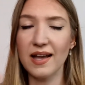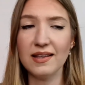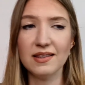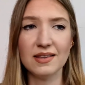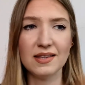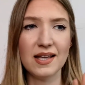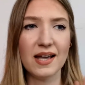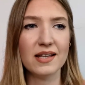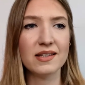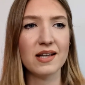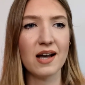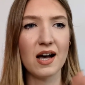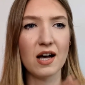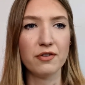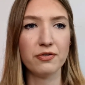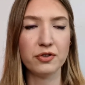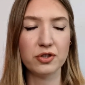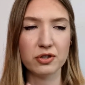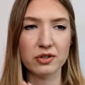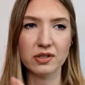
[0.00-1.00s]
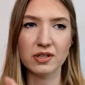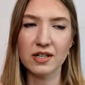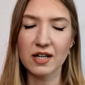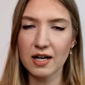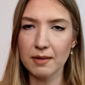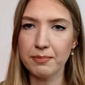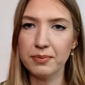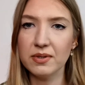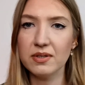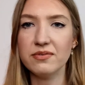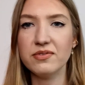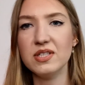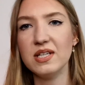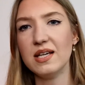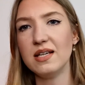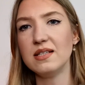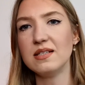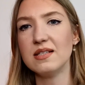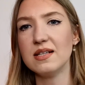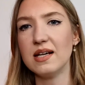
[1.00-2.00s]
and then after a couple of
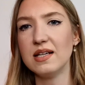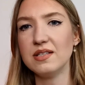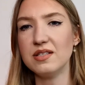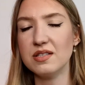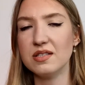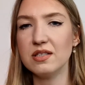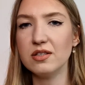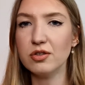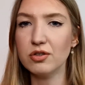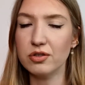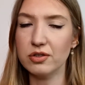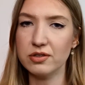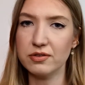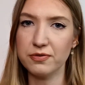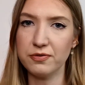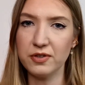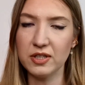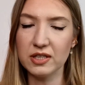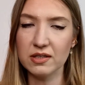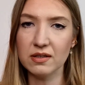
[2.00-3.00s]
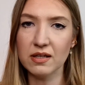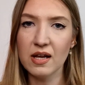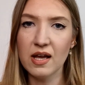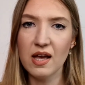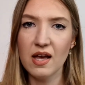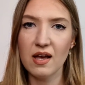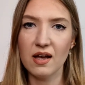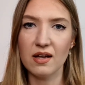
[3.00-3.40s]
days I still could feel